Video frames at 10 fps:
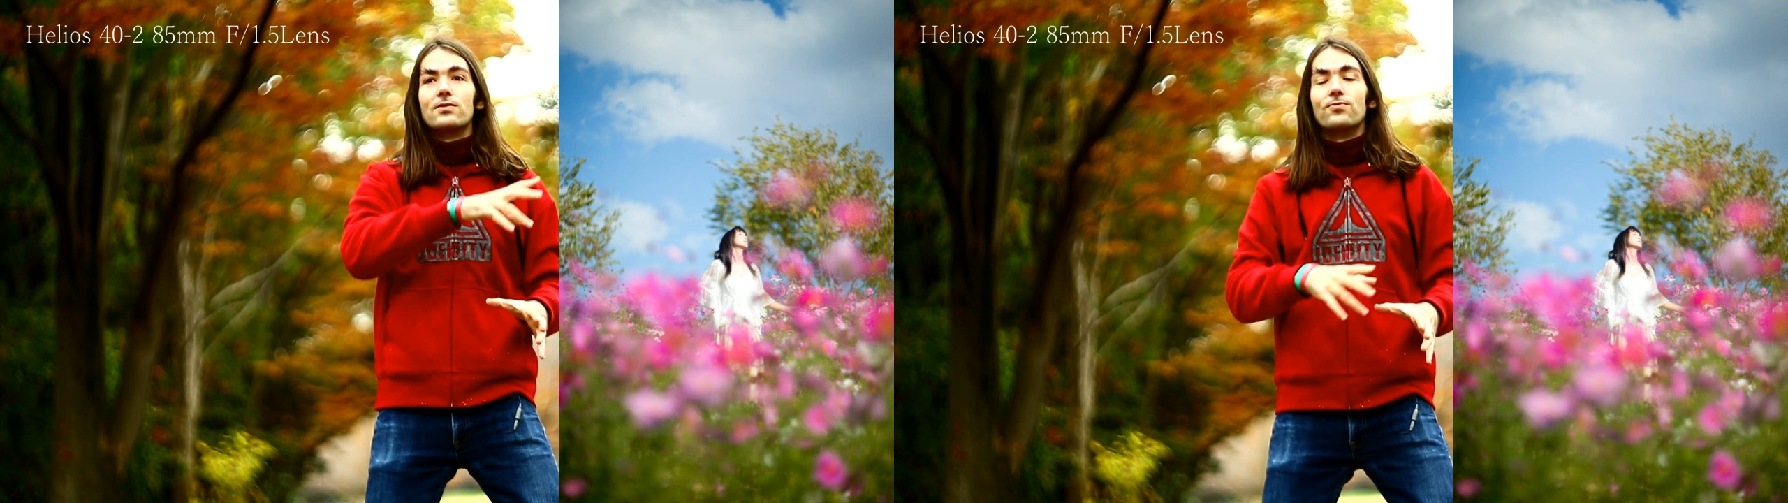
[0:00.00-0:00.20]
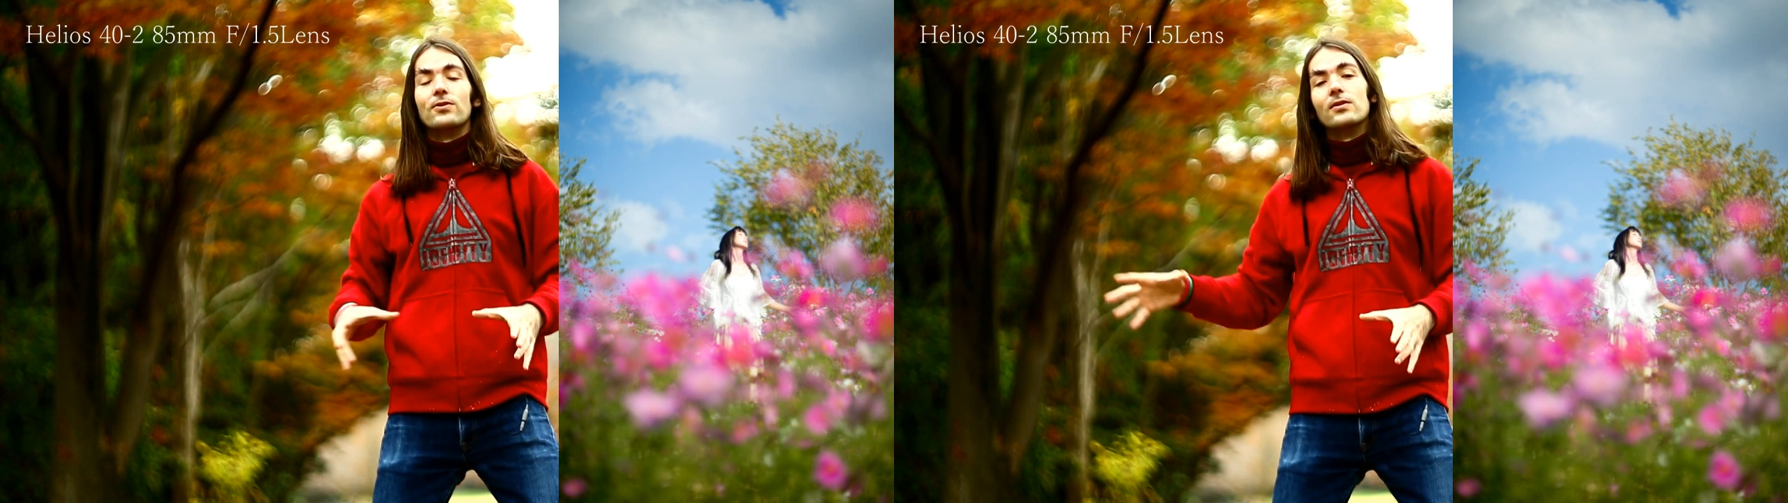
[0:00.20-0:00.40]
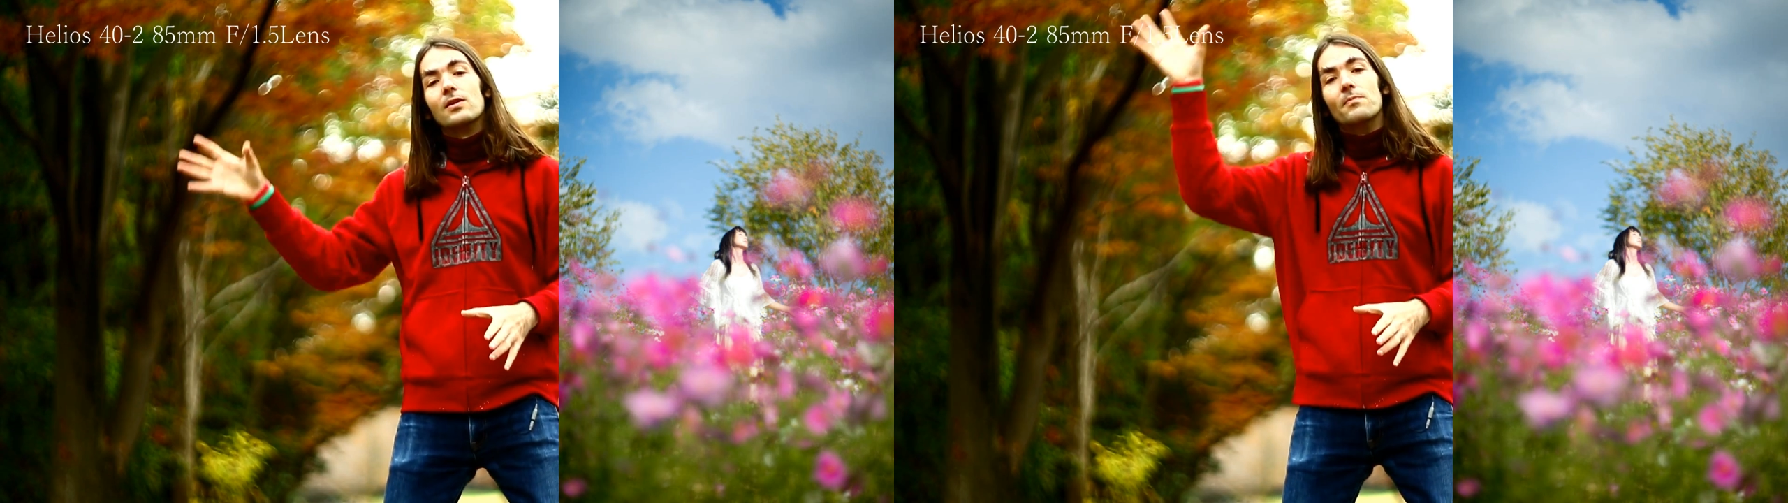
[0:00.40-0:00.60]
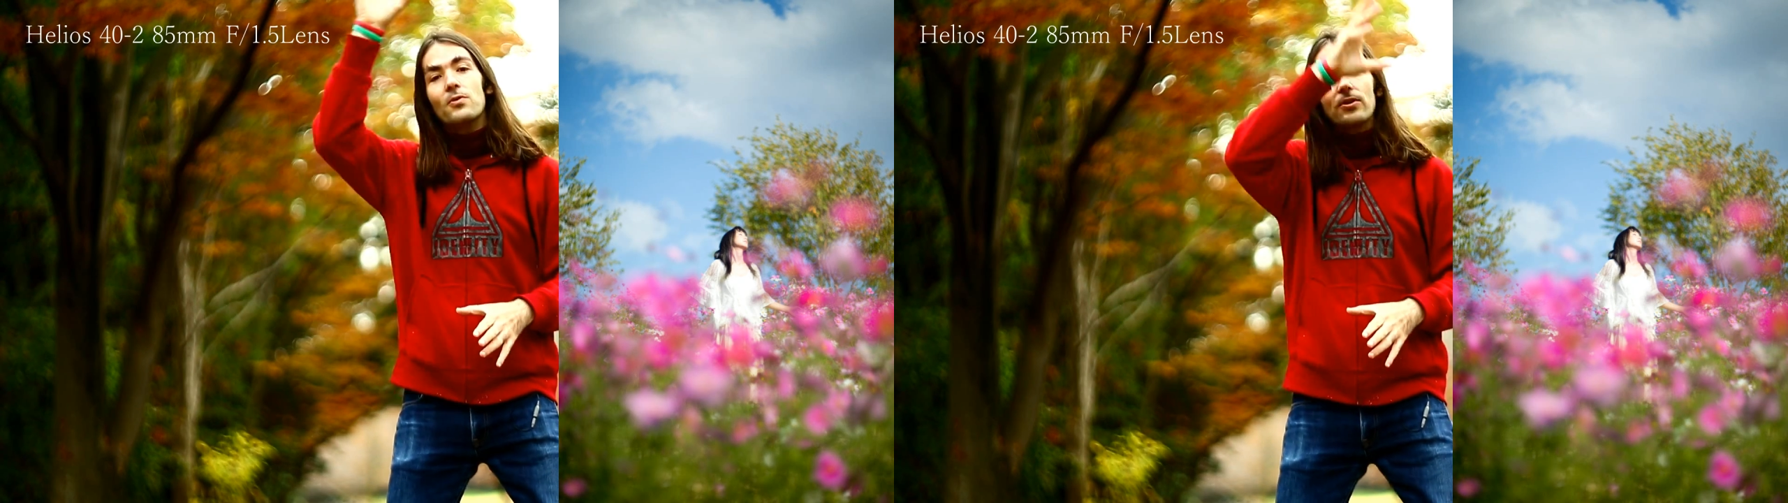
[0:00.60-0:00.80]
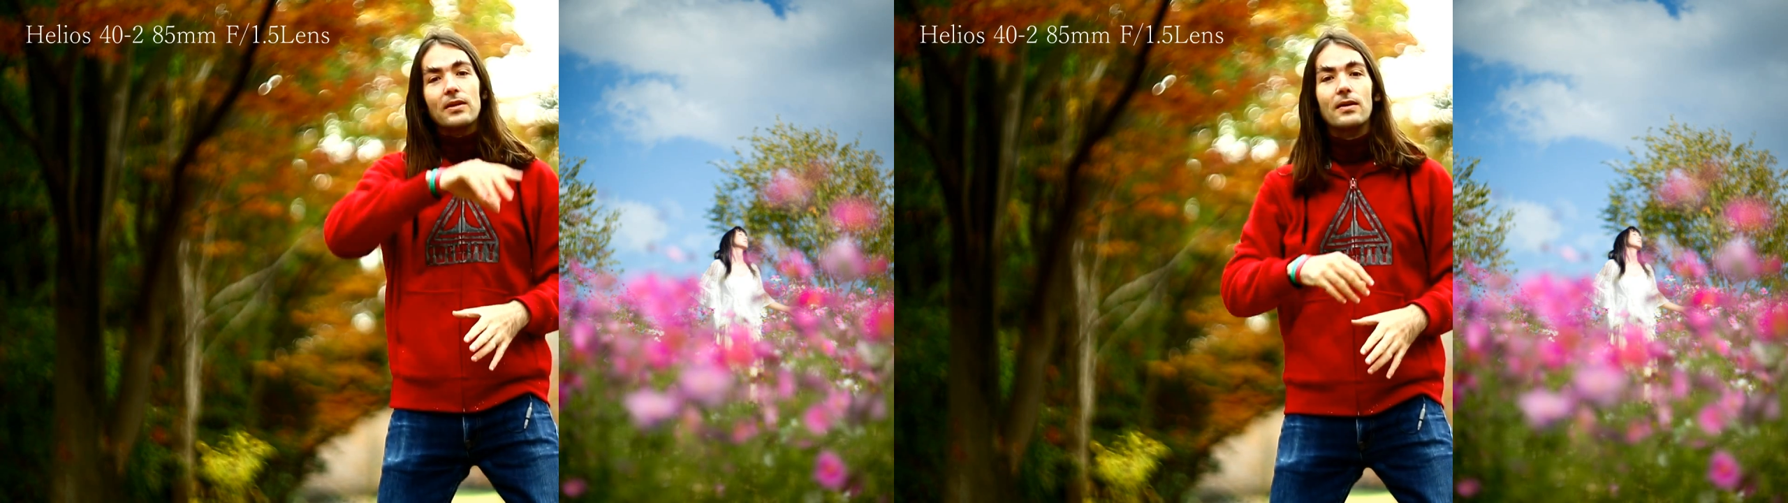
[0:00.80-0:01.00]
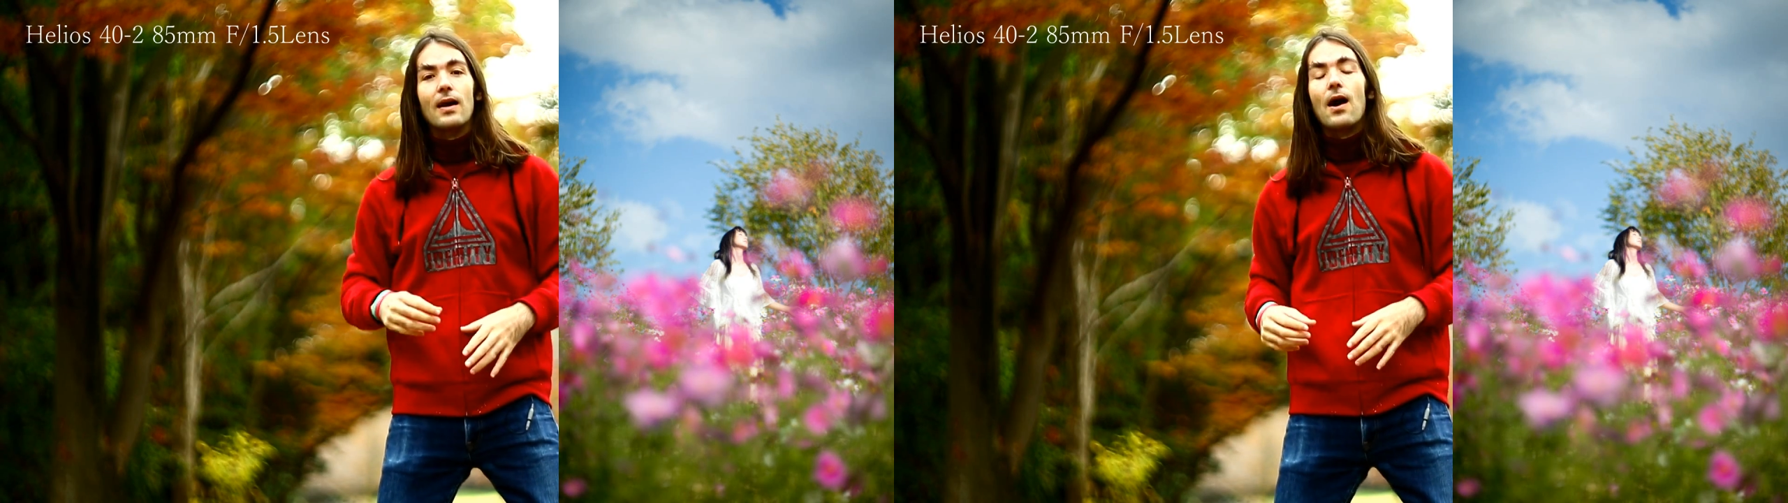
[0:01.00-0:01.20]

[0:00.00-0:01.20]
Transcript: swirly bokeh